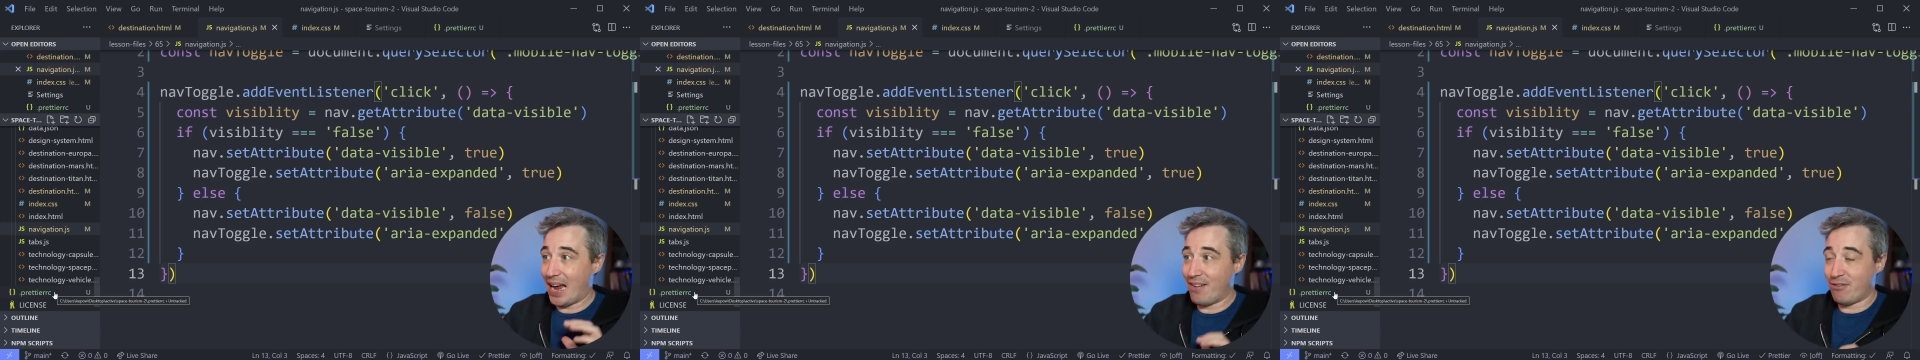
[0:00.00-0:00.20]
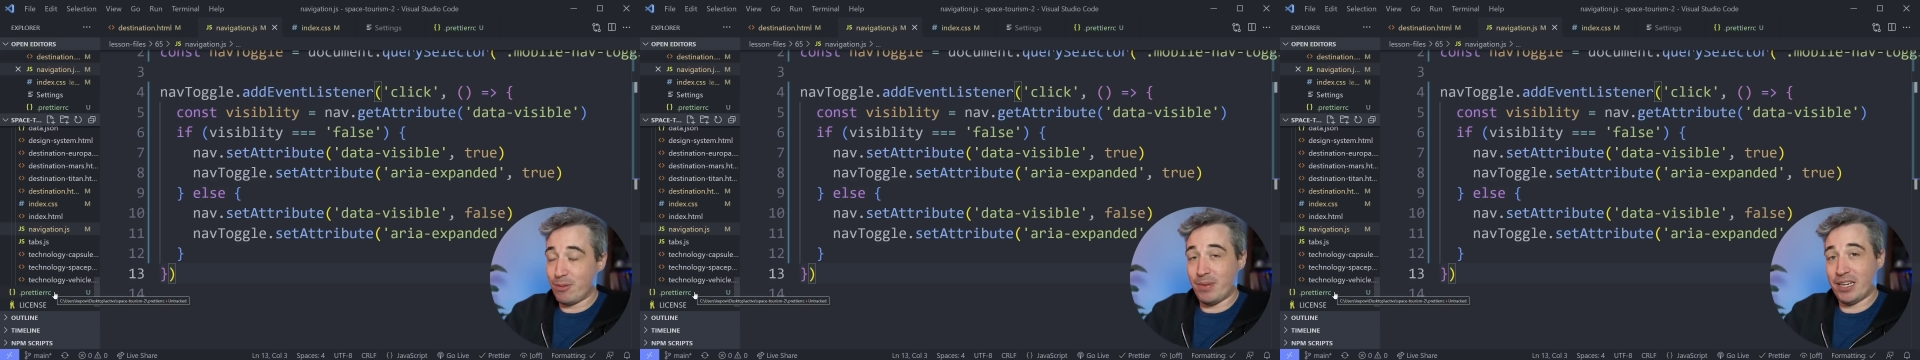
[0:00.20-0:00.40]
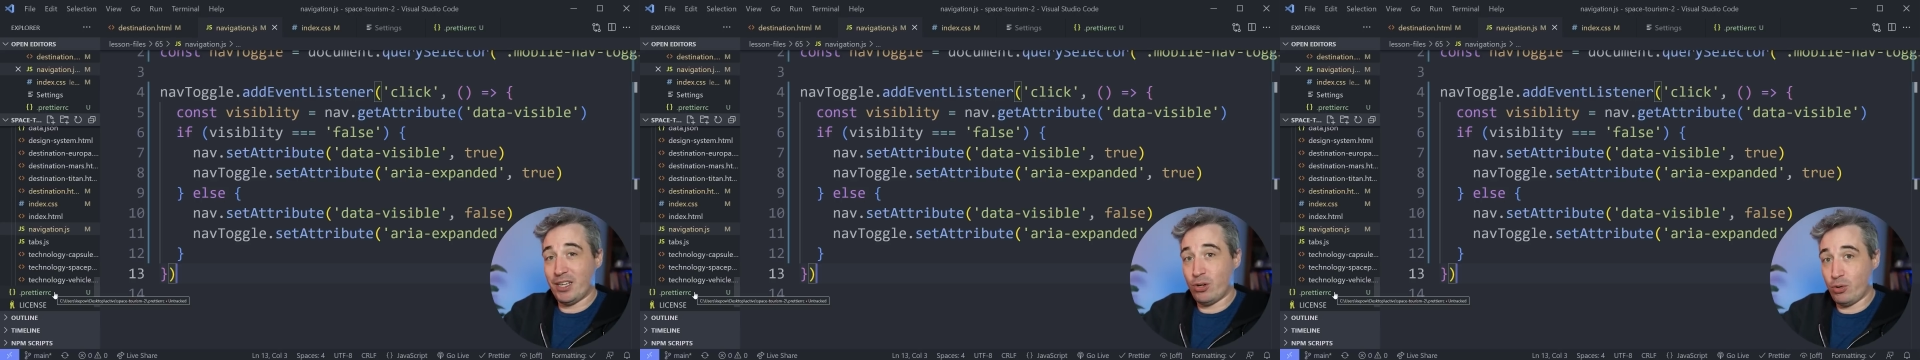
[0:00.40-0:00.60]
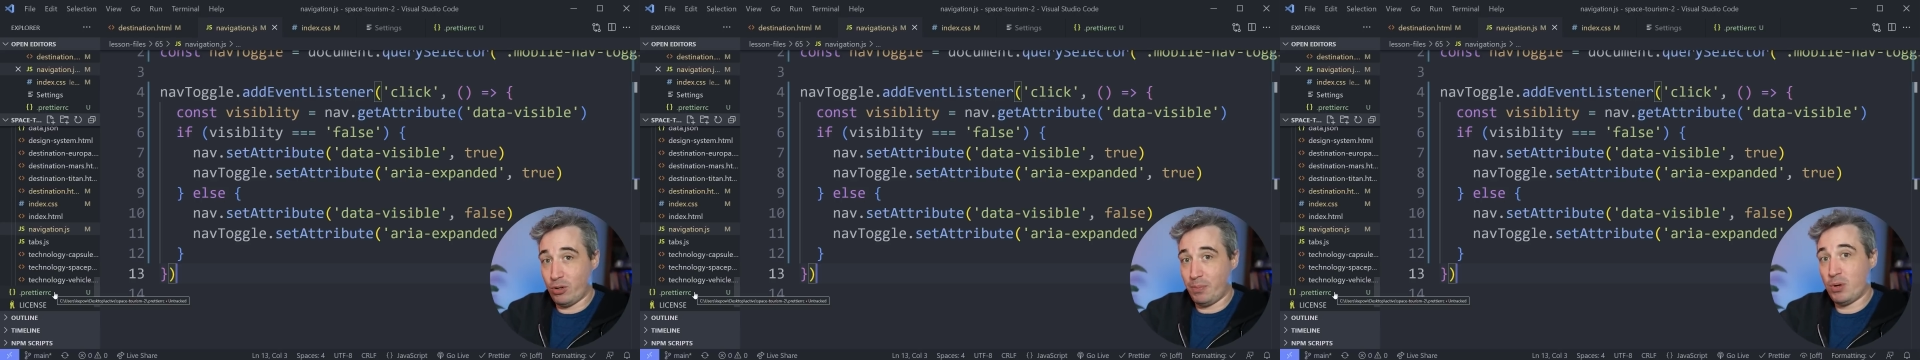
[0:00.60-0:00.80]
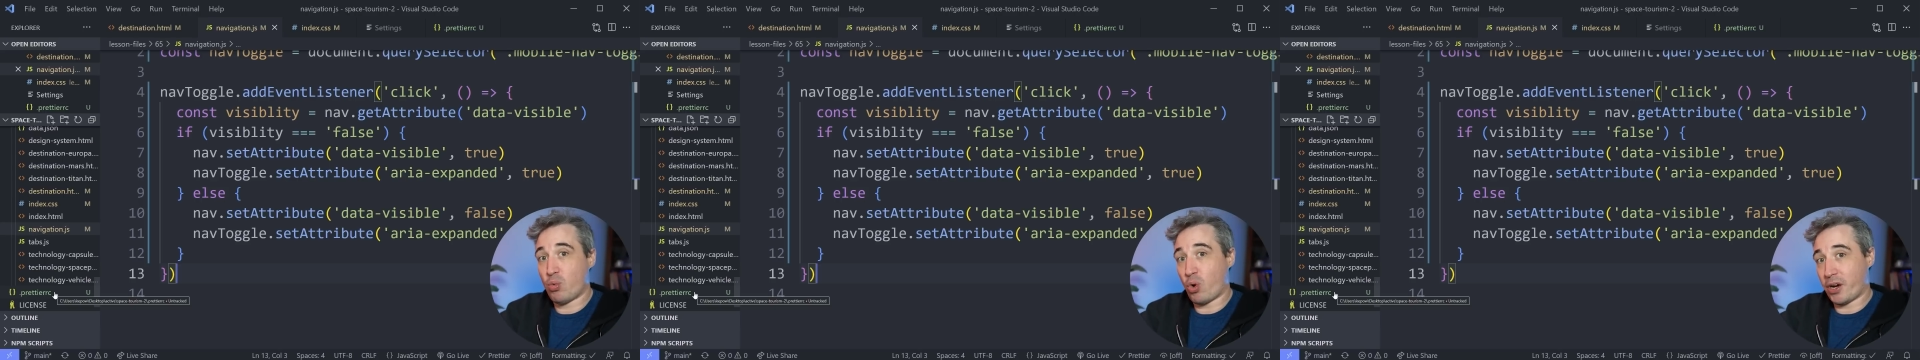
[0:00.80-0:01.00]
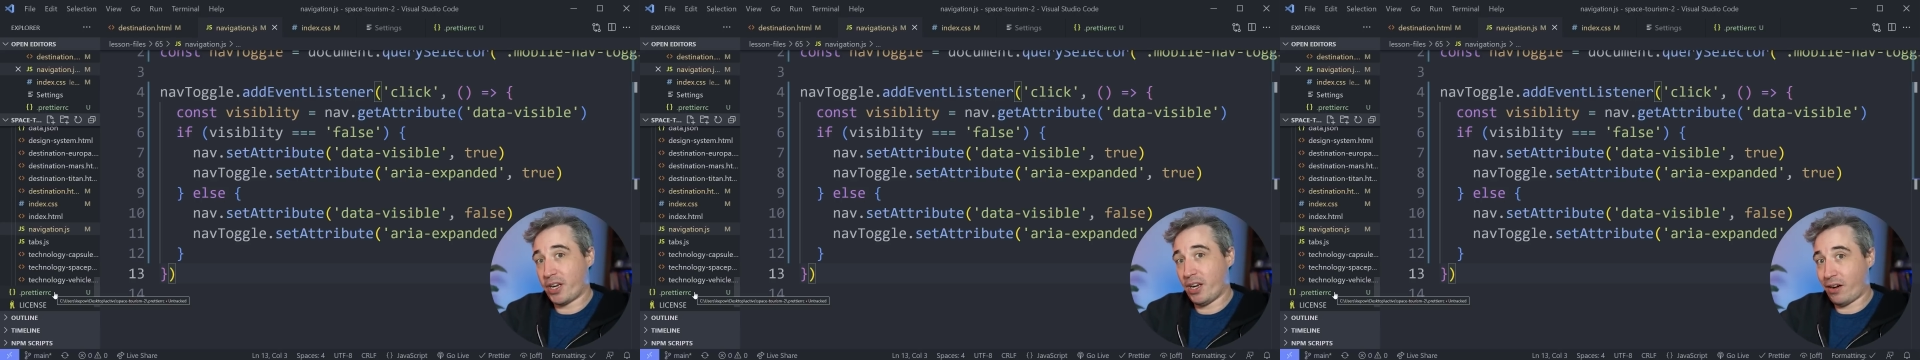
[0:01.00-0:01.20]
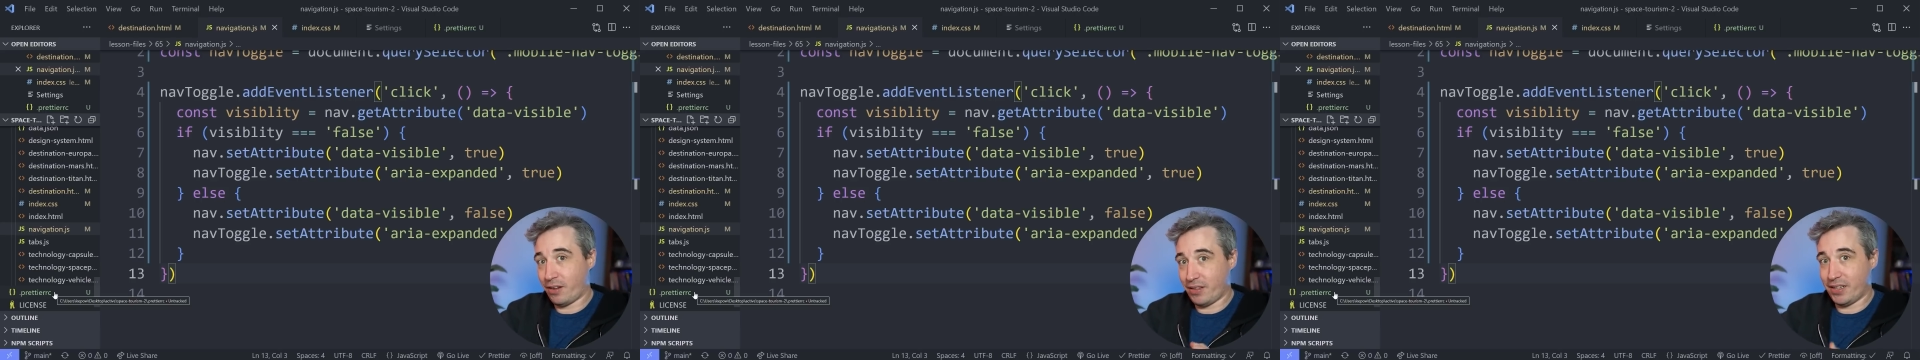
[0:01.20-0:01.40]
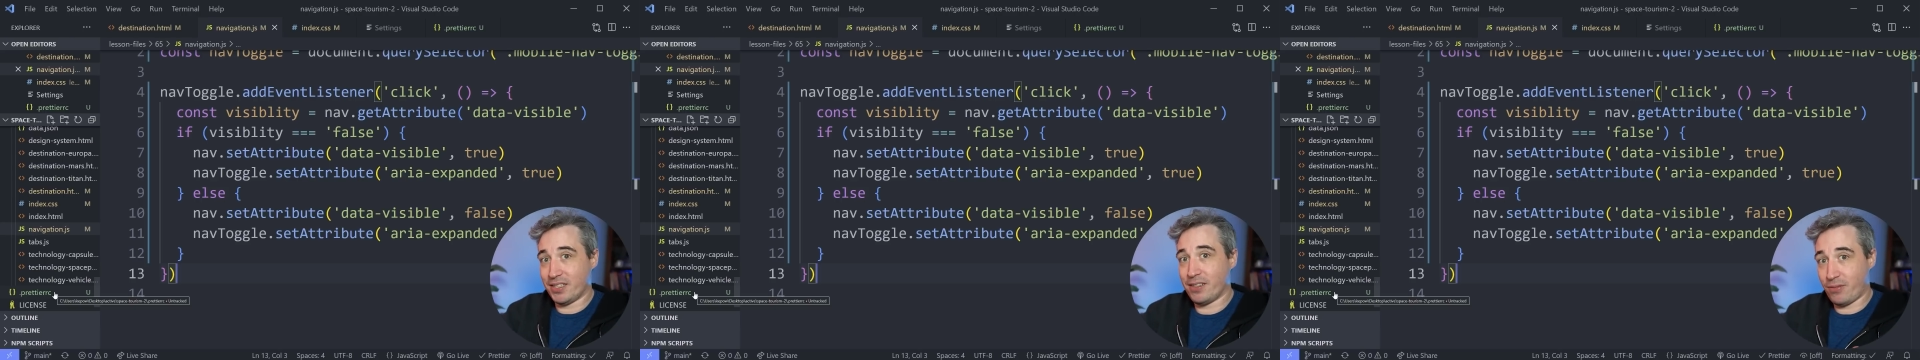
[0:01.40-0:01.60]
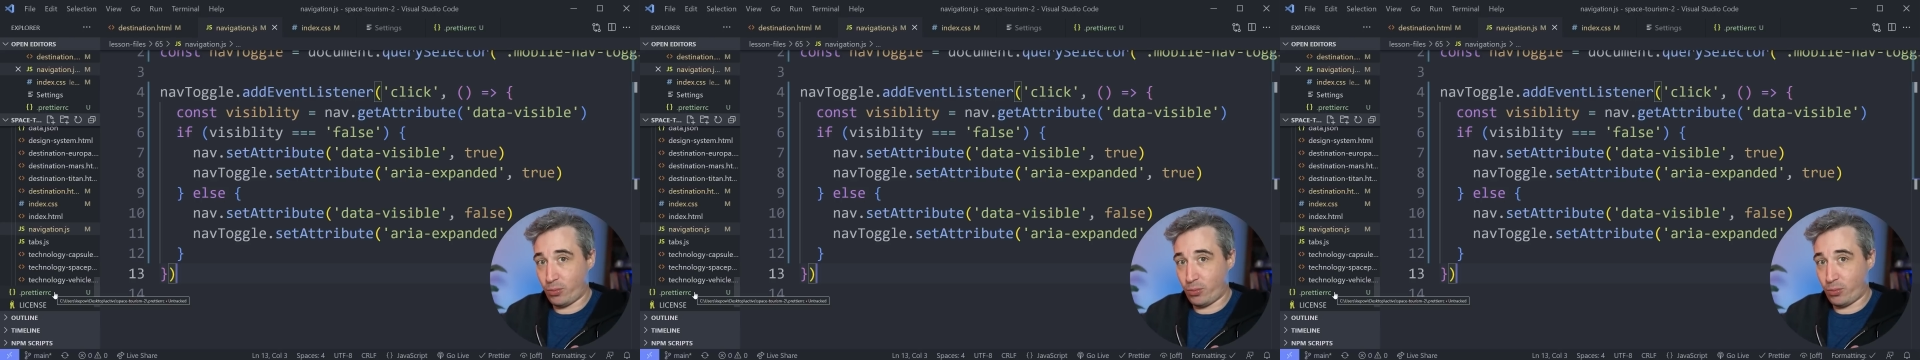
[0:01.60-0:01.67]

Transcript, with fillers: Everybody who would be working on this,